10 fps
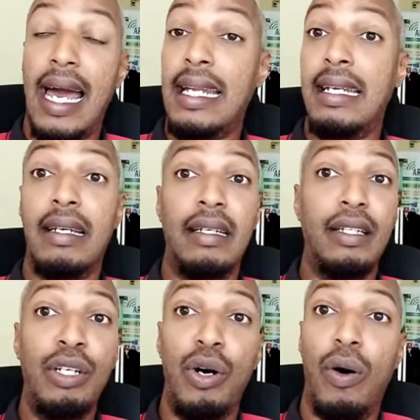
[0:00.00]
and,
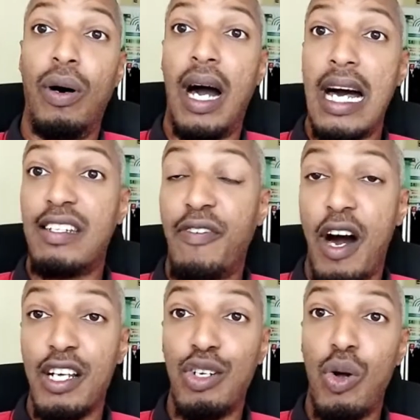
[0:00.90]
you know, as
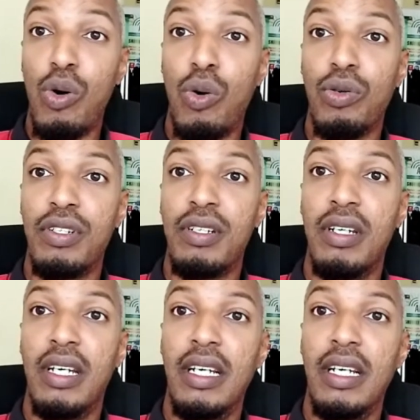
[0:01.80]
far as locals,